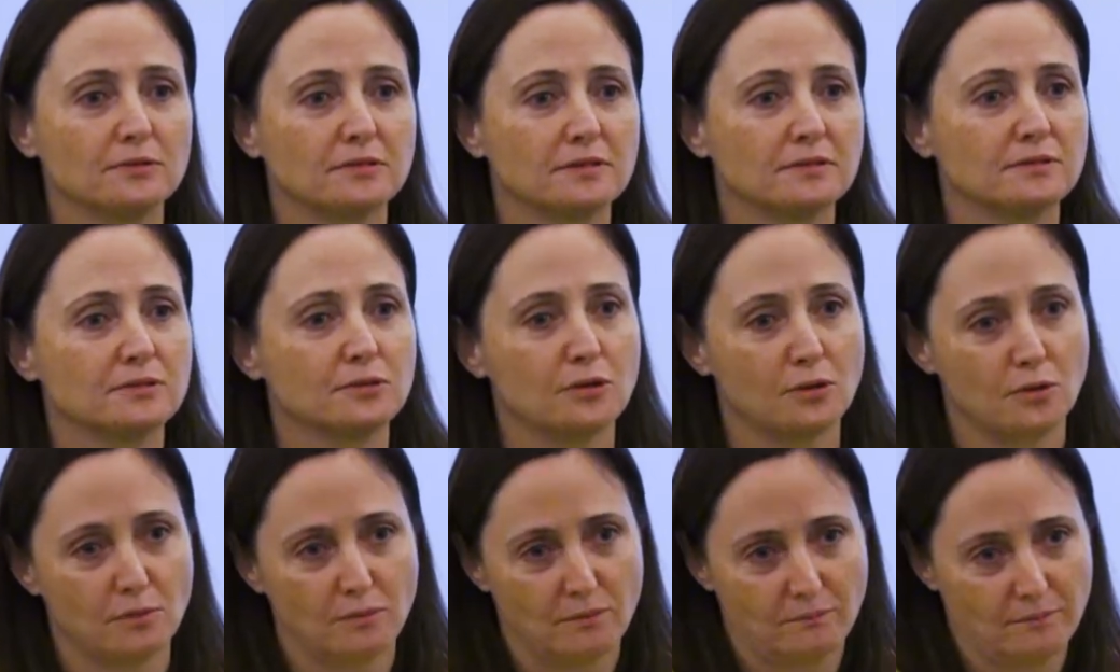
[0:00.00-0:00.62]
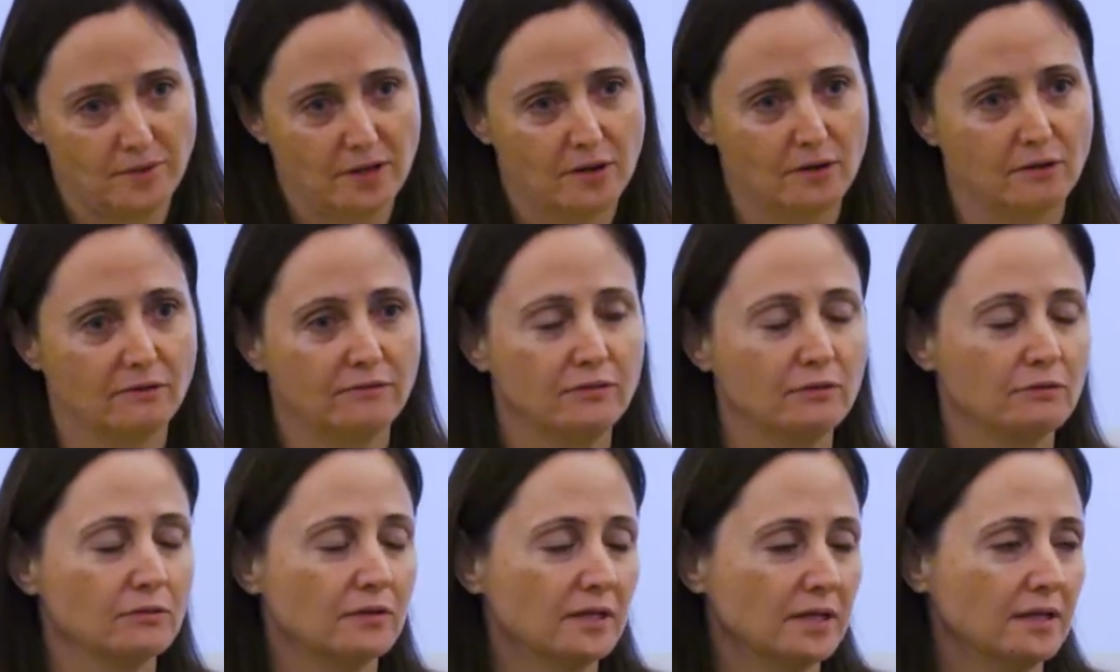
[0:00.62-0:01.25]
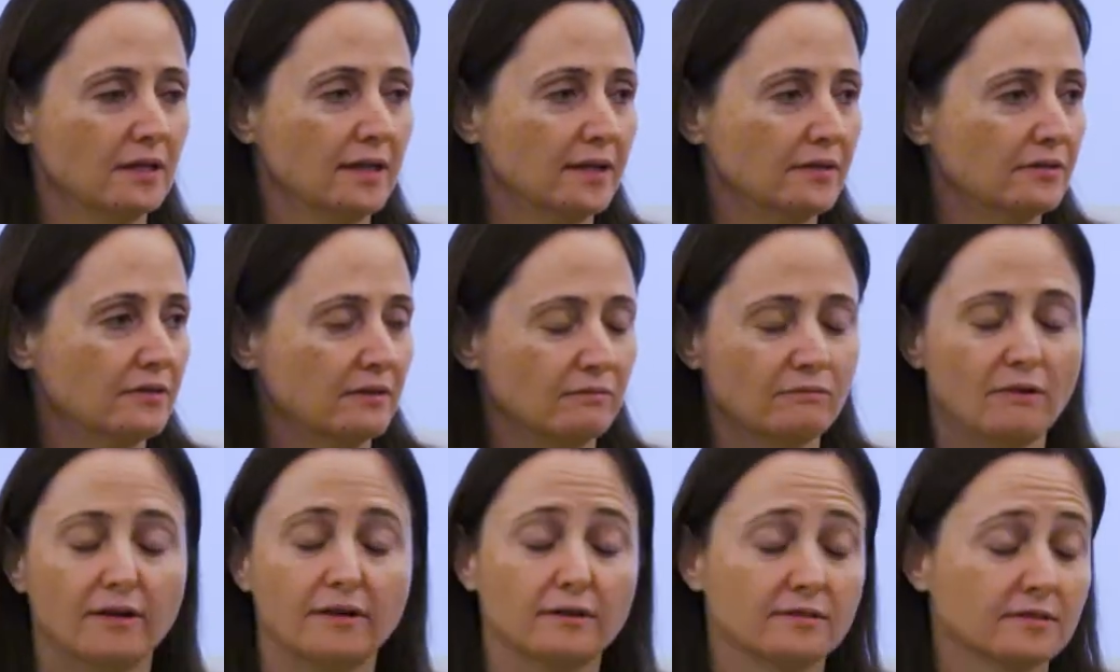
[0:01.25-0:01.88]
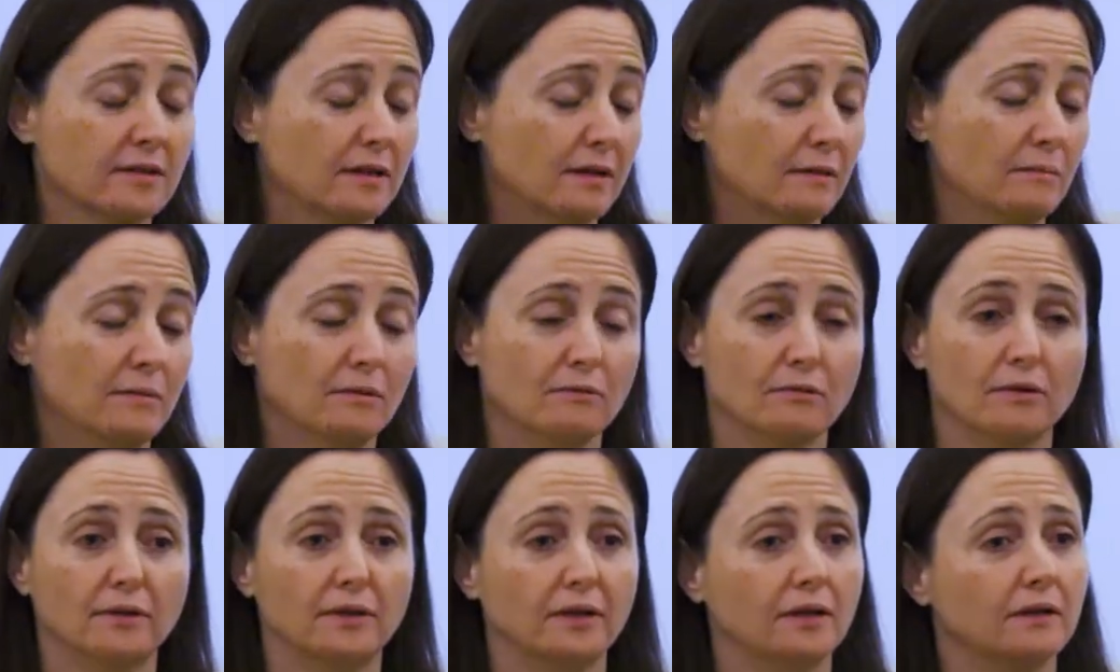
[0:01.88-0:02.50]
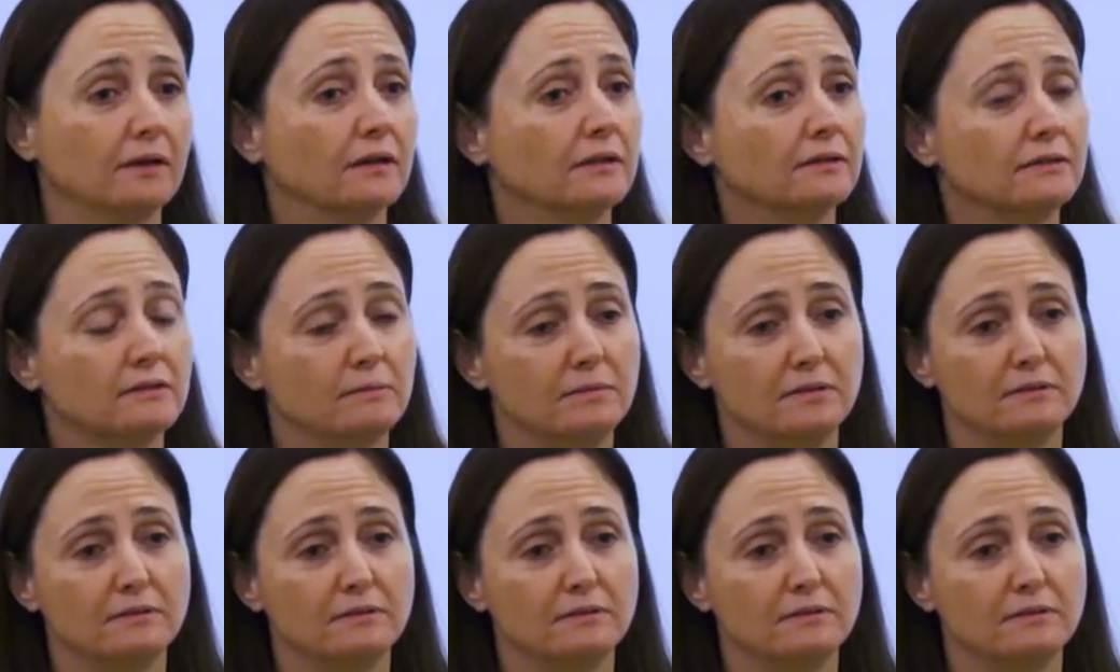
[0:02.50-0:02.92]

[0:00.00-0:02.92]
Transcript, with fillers: And so, you know, if you really like, the writer's got to be really good